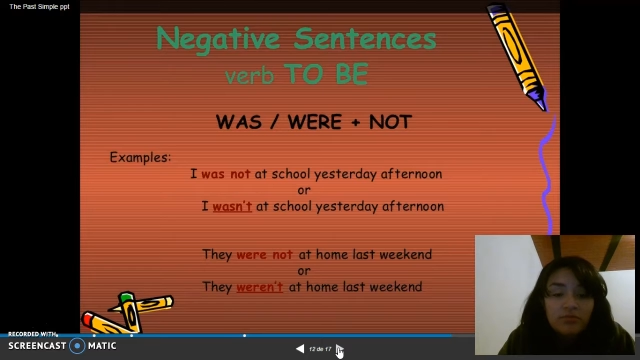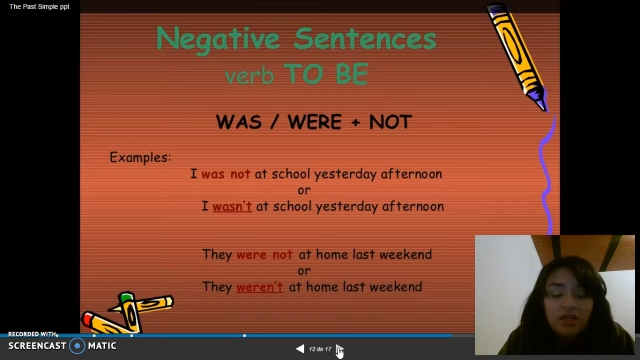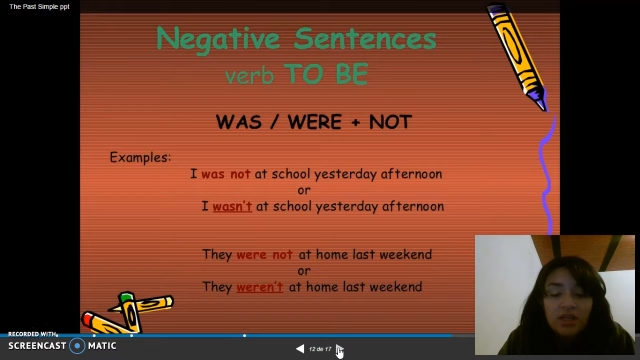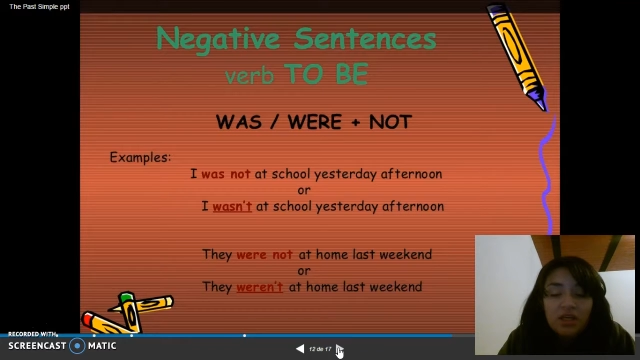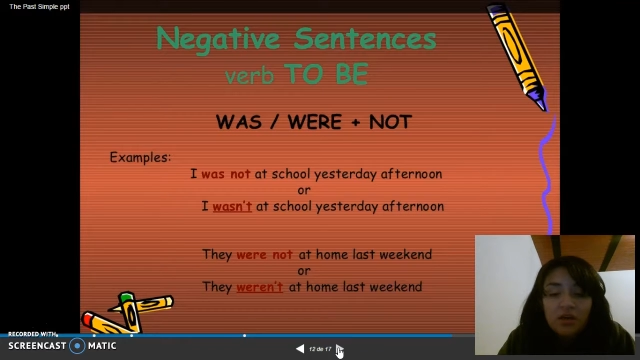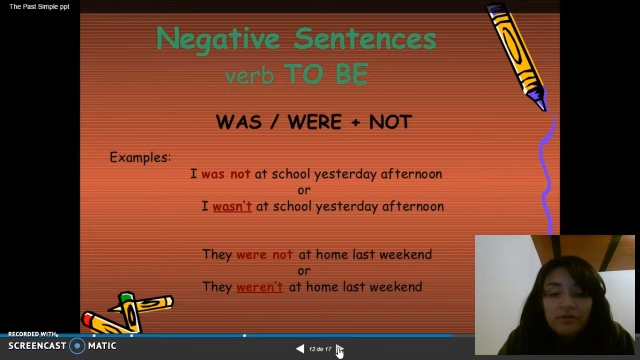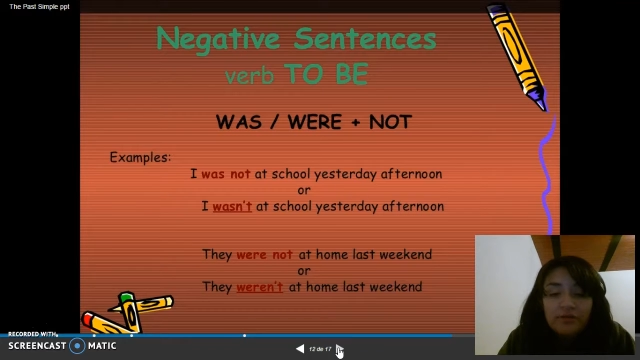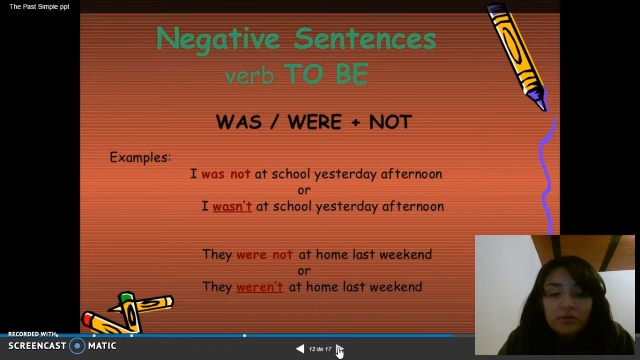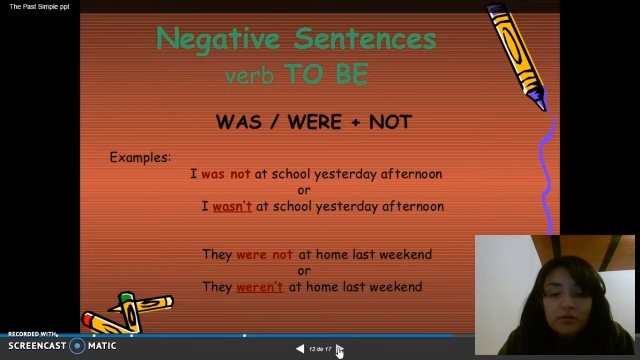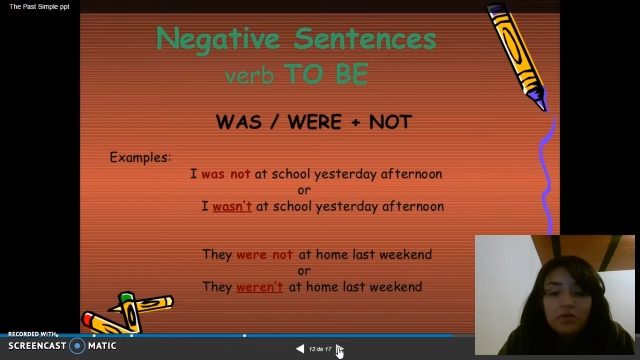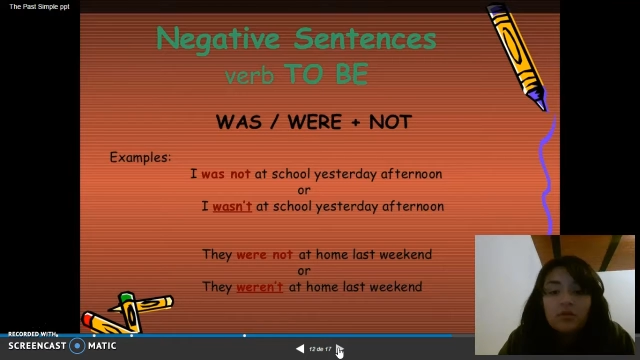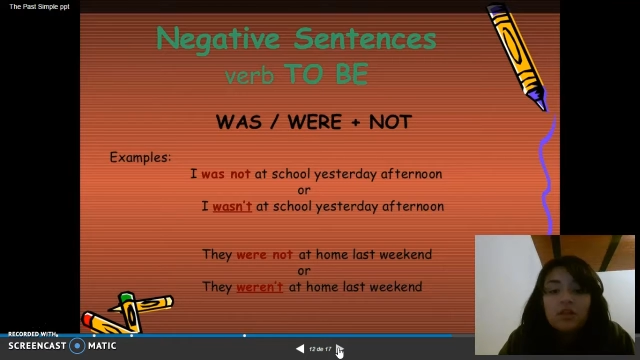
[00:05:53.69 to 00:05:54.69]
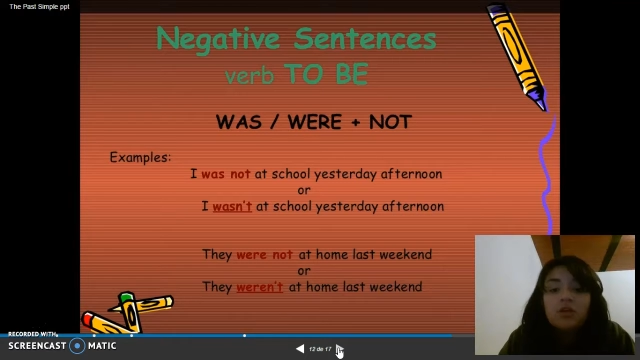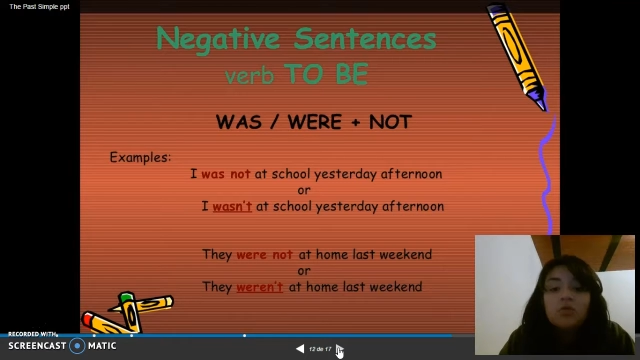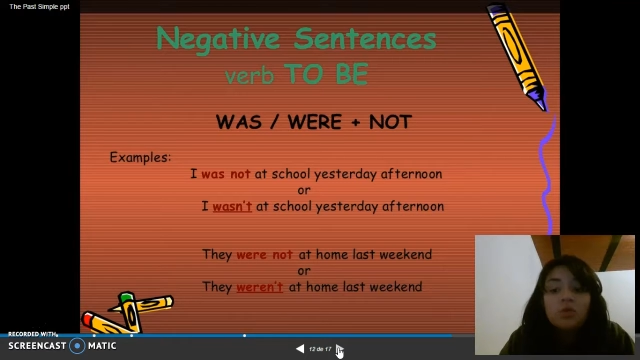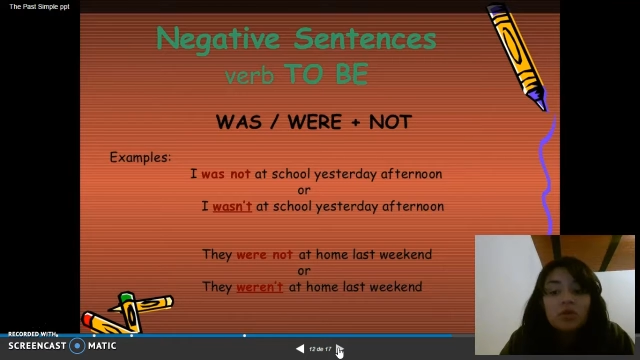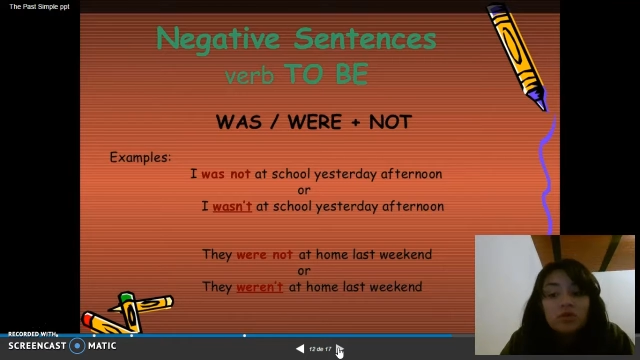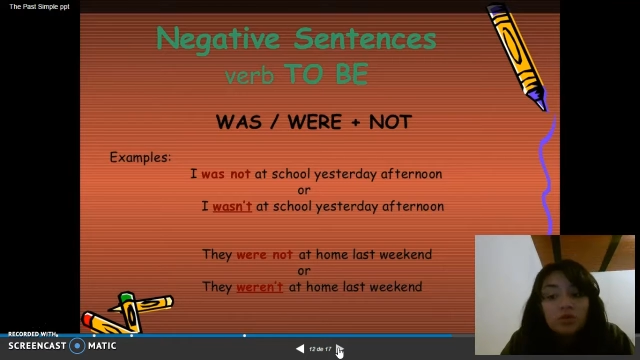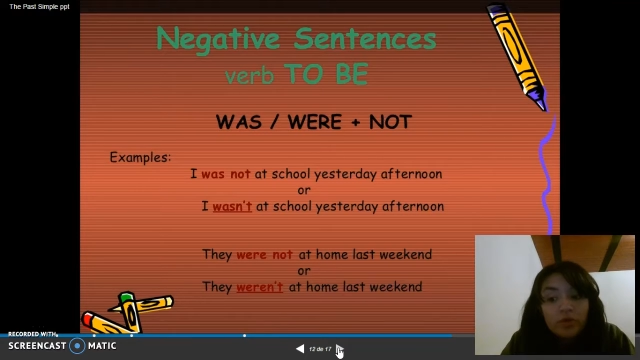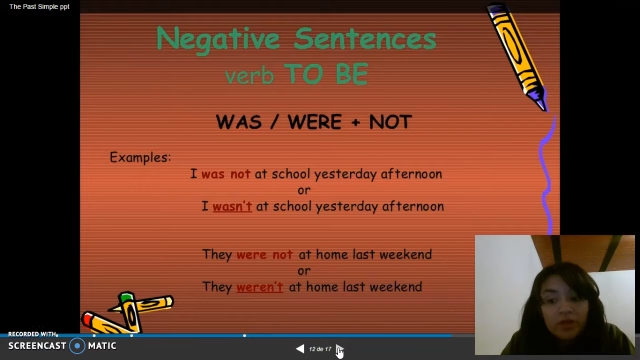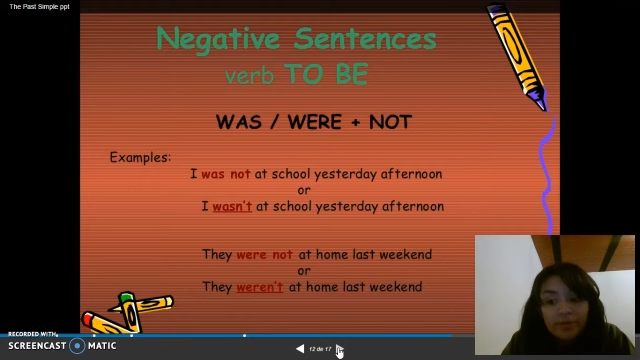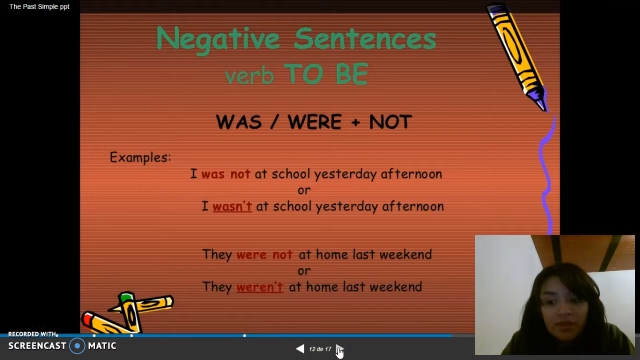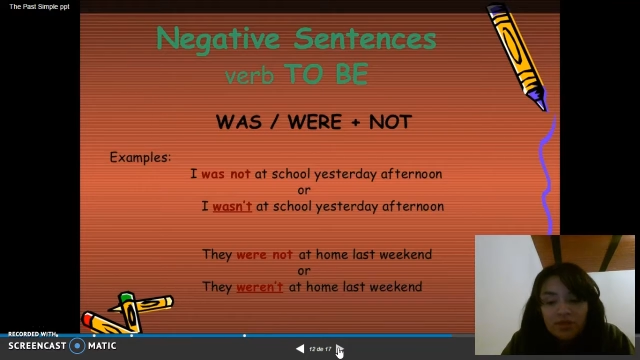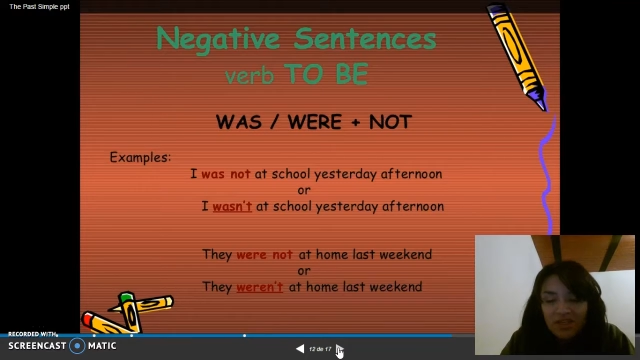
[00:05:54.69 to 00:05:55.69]
Be careful. Only was,
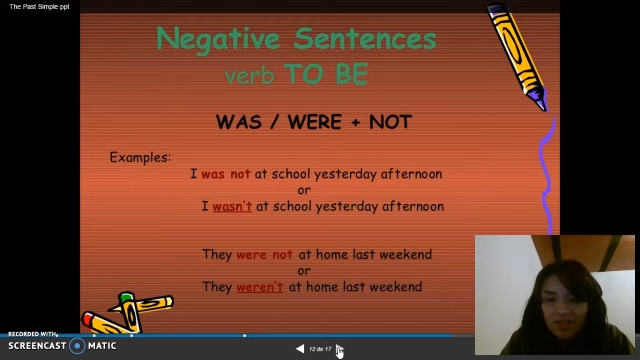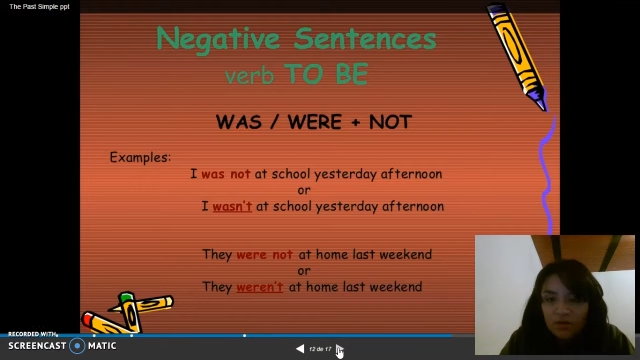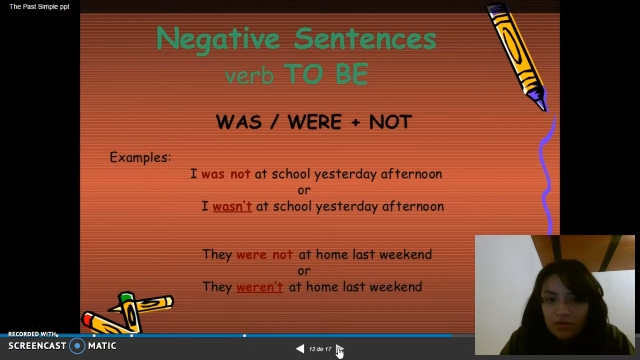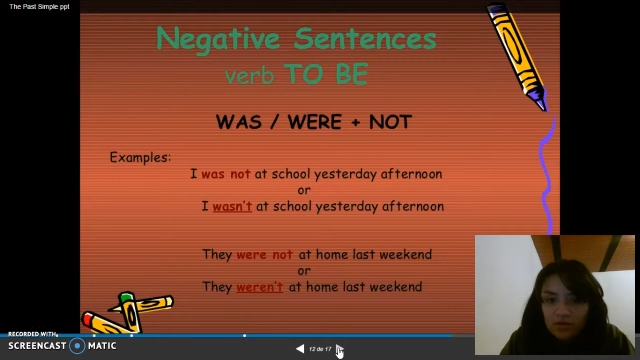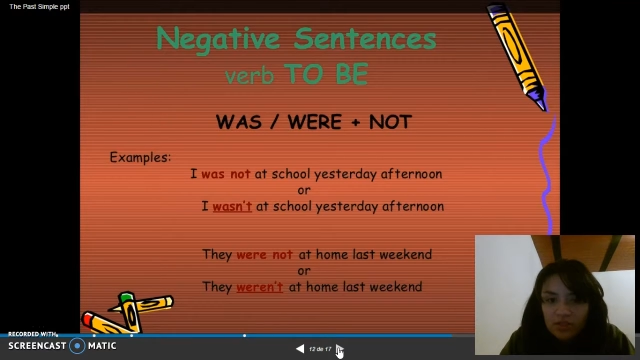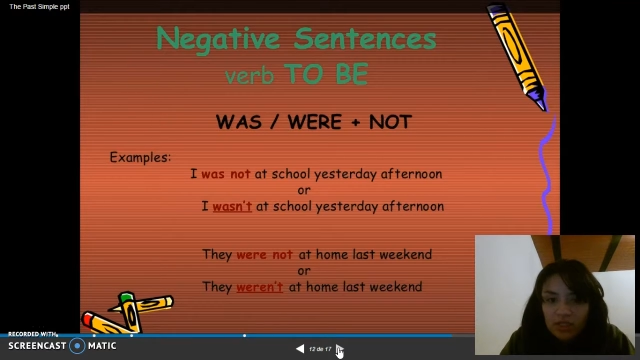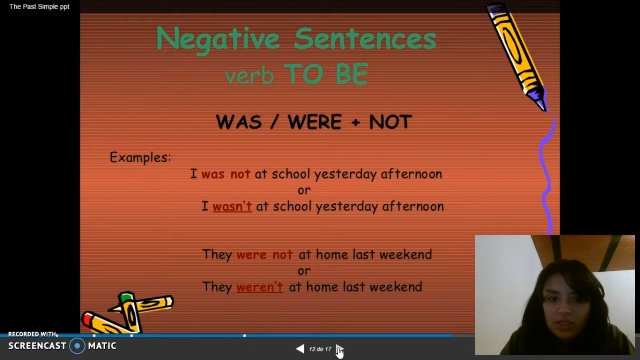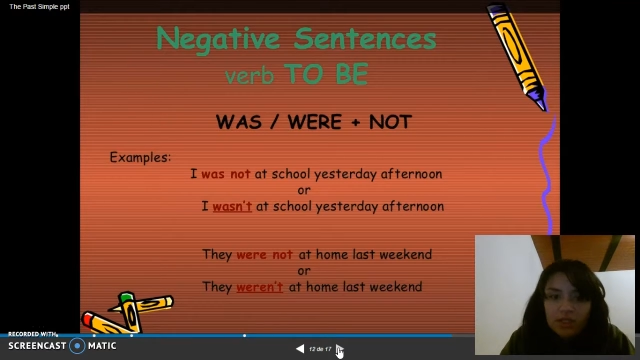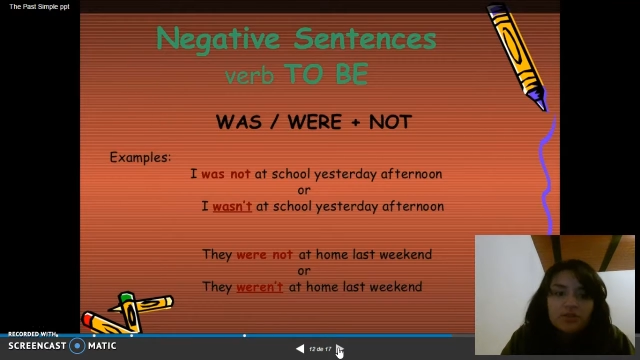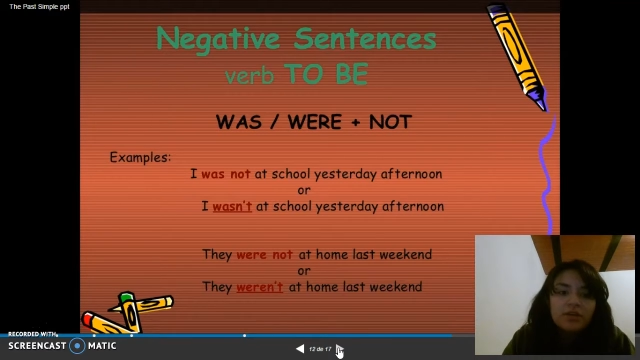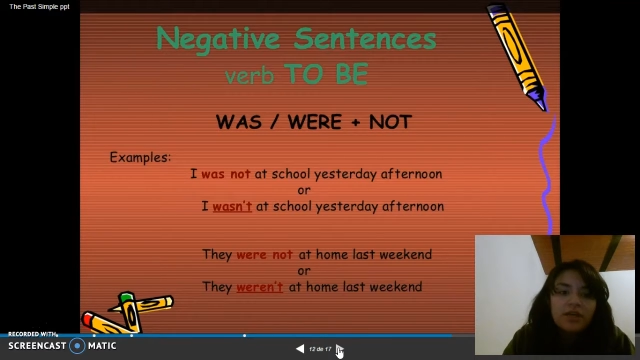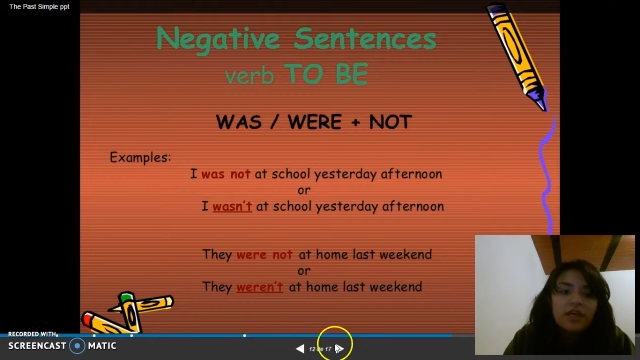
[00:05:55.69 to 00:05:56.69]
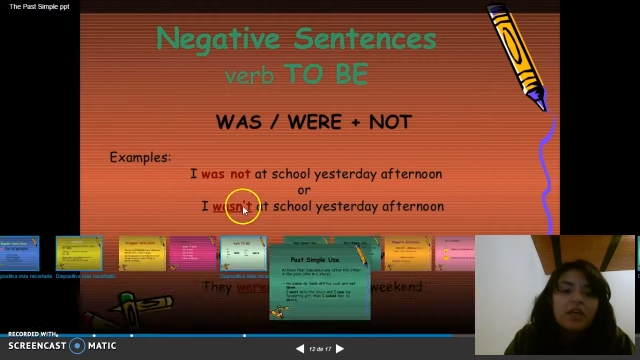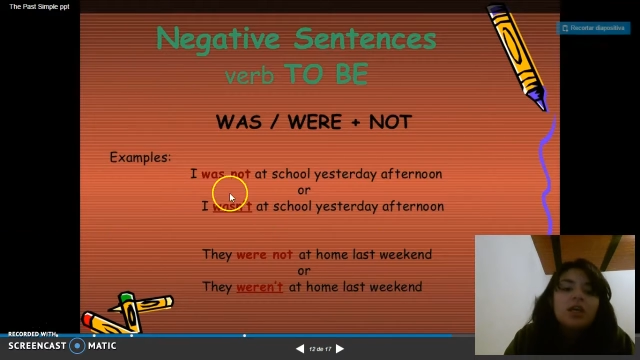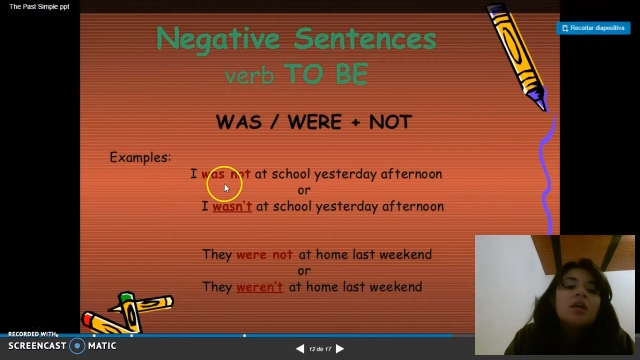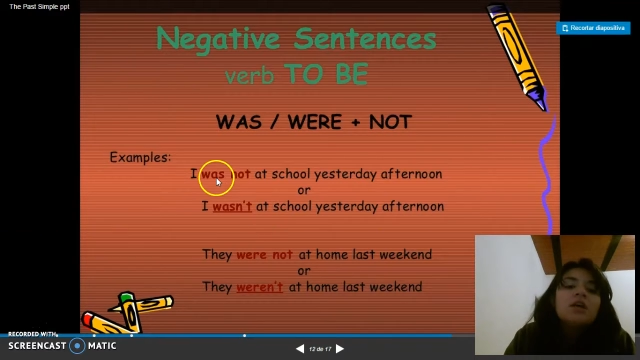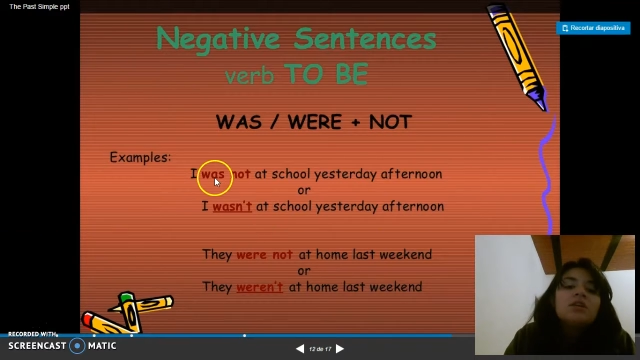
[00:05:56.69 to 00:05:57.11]
were because they are auxiliaries, okay?